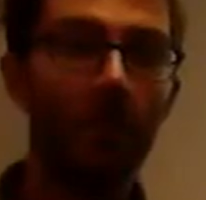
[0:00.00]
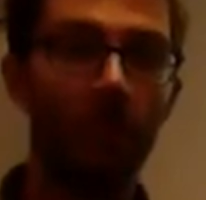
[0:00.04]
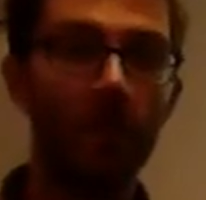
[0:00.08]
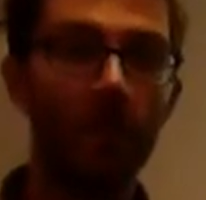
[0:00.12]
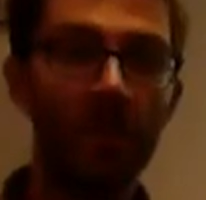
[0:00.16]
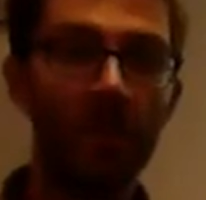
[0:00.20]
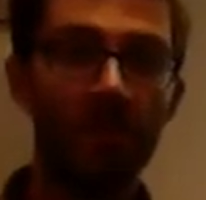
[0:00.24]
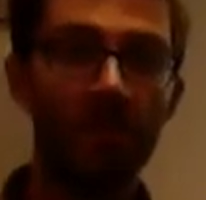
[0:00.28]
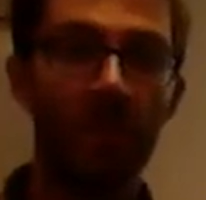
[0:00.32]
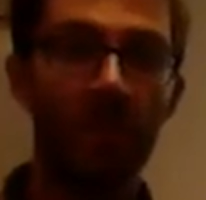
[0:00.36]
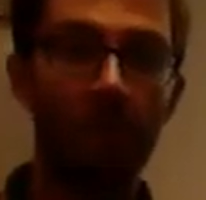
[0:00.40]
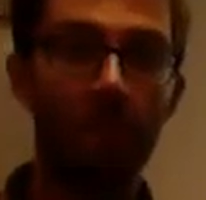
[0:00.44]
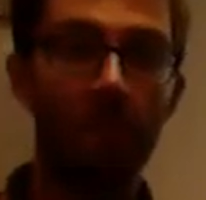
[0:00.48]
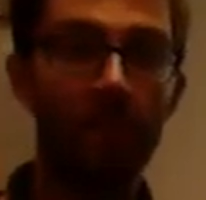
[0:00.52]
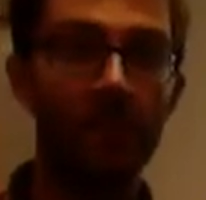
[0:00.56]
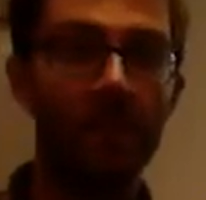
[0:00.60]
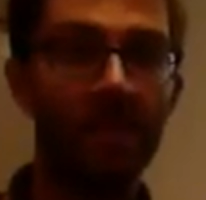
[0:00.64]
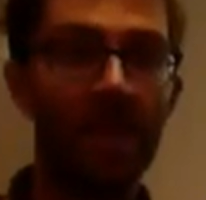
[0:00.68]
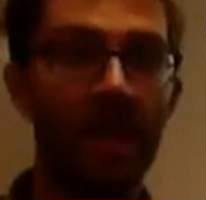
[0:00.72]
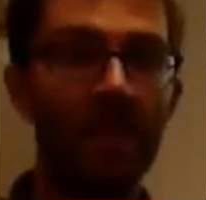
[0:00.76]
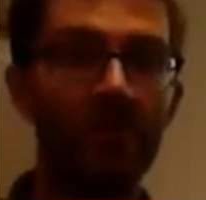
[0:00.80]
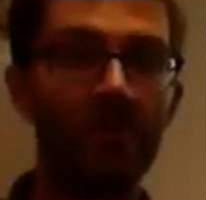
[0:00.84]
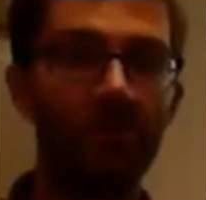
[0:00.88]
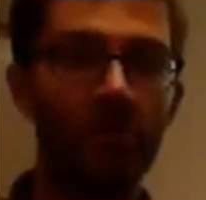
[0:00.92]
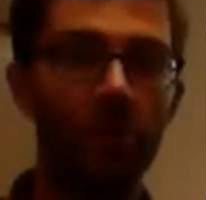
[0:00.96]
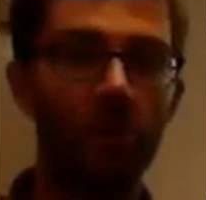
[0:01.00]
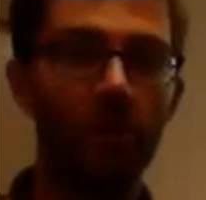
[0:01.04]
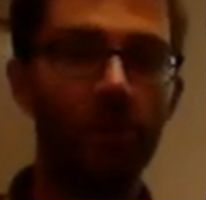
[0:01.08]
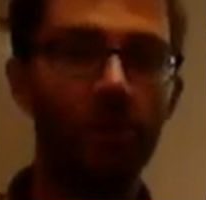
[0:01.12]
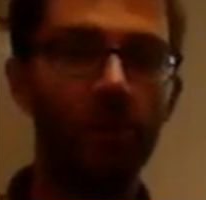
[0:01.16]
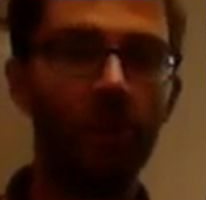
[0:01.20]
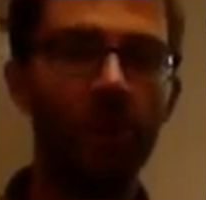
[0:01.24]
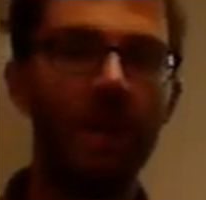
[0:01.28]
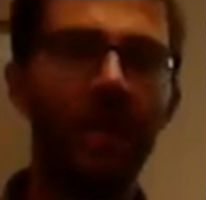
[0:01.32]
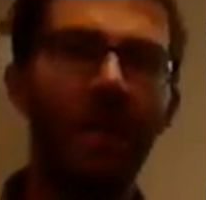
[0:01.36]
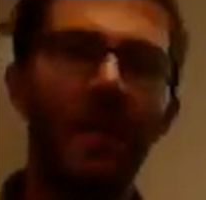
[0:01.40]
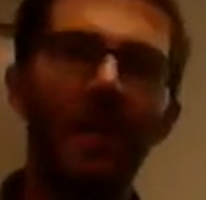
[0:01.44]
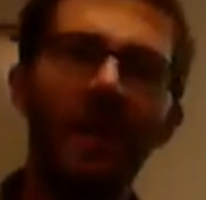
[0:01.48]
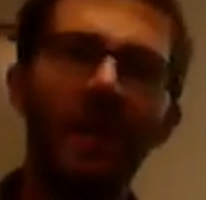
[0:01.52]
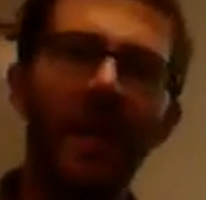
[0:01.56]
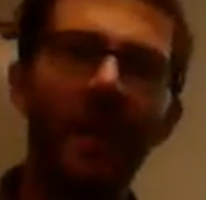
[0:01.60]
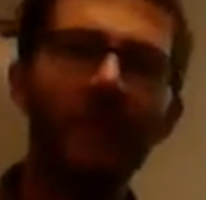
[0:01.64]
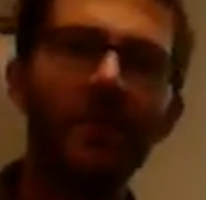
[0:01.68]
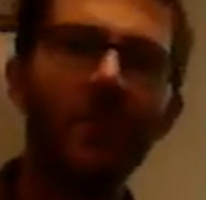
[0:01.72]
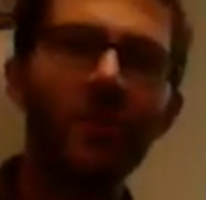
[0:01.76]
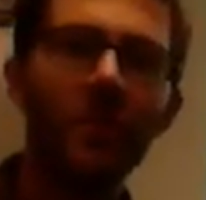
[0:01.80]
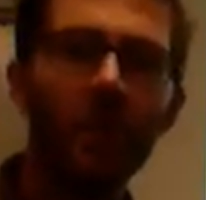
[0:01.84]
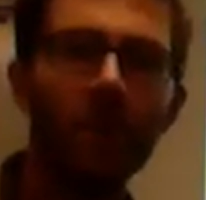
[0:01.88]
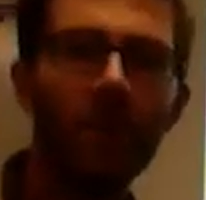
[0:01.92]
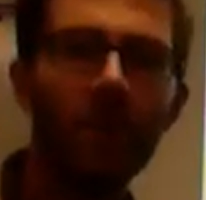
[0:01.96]
reach their potential, they have
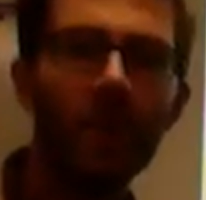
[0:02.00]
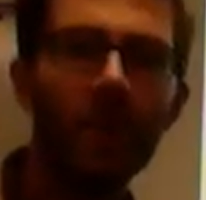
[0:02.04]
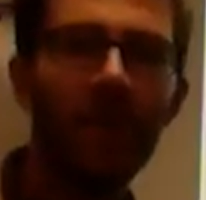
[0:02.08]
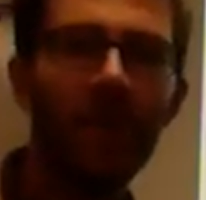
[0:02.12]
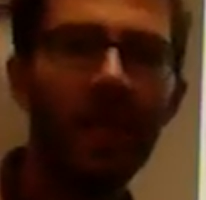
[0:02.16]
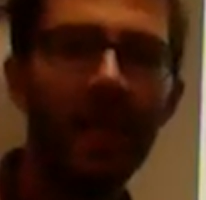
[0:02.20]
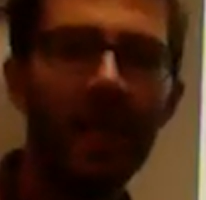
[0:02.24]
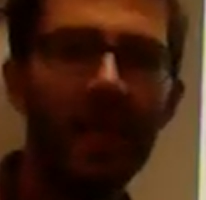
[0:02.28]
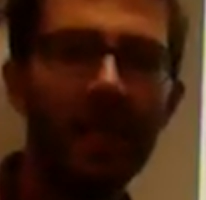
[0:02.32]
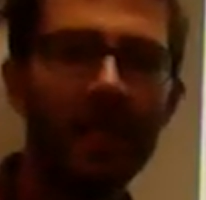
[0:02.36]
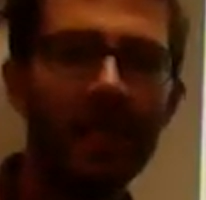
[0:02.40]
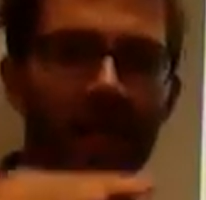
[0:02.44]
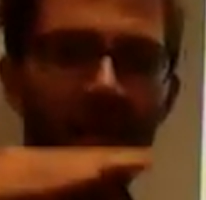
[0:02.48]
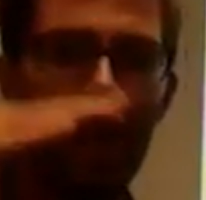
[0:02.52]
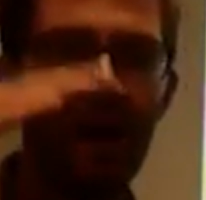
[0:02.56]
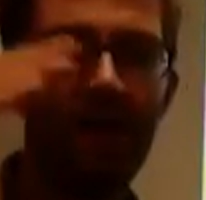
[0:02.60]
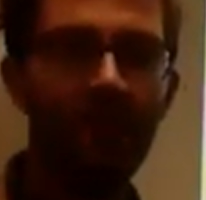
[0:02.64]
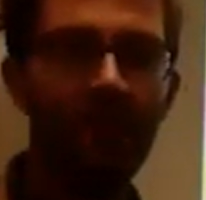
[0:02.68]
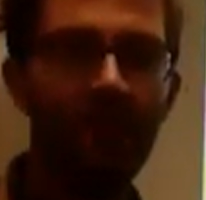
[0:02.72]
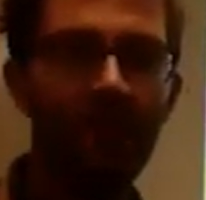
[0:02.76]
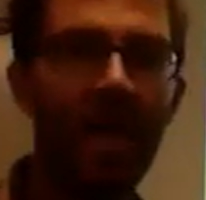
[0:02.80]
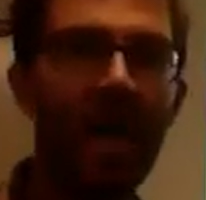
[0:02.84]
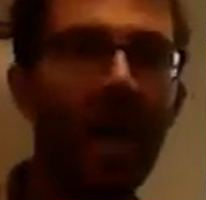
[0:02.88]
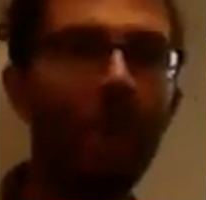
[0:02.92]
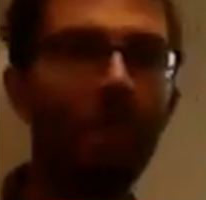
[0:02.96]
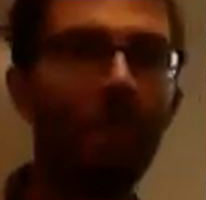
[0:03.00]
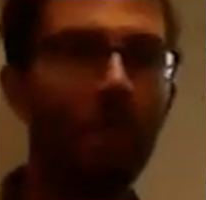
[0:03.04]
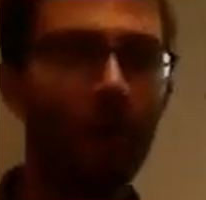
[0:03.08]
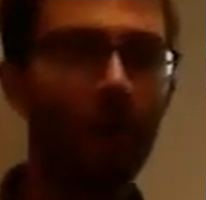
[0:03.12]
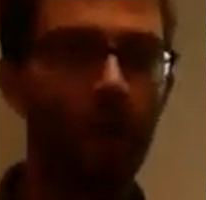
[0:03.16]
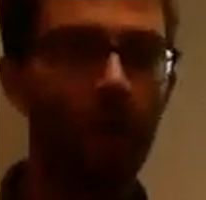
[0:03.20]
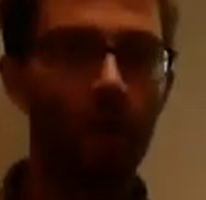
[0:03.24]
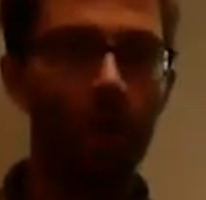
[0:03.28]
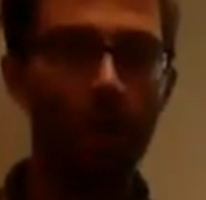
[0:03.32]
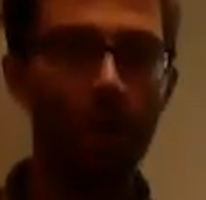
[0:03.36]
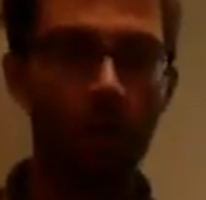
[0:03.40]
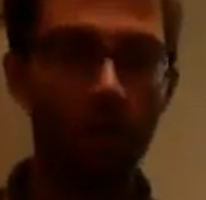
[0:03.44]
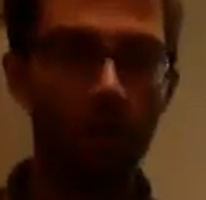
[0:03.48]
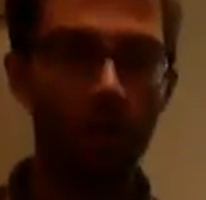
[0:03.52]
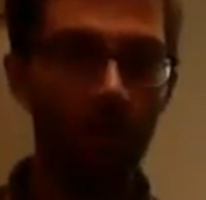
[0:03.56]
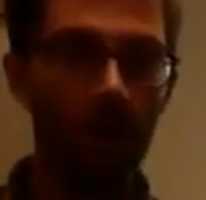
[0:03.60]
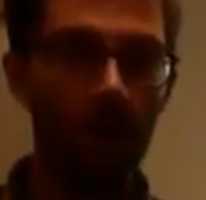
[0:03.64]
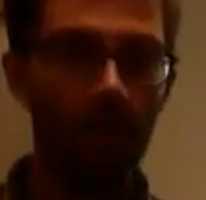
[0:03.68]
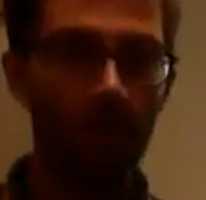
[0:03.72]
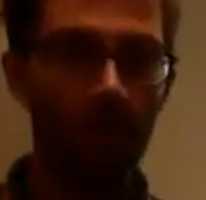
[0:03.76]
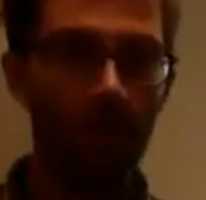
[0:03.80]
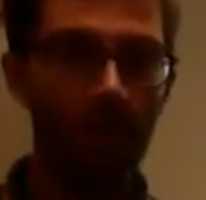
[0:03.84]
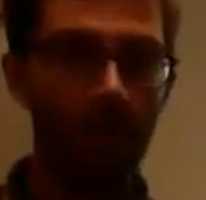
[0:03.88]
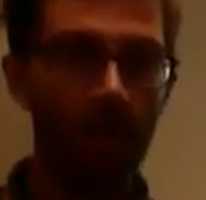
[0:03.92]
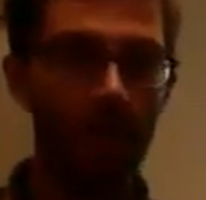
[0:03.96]
certain things that have to happen along the way.